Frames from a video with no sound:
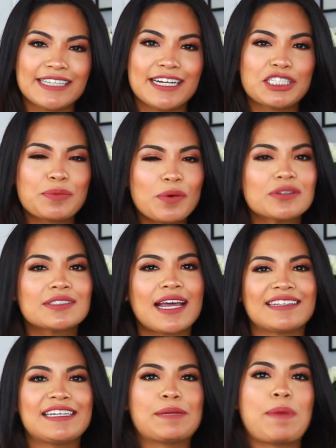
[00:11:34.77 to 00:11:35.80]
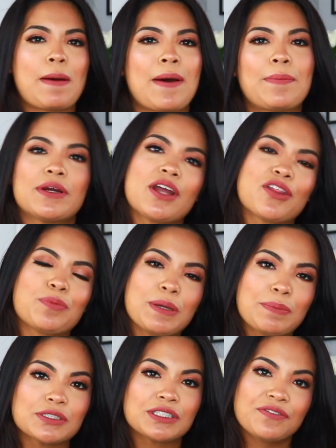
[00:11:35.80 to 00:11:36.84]
and it's most likely to pop up on other
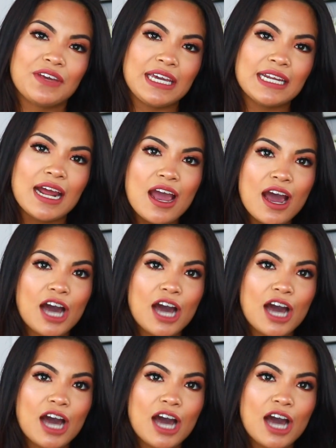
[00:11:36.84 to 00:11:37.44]
people's feed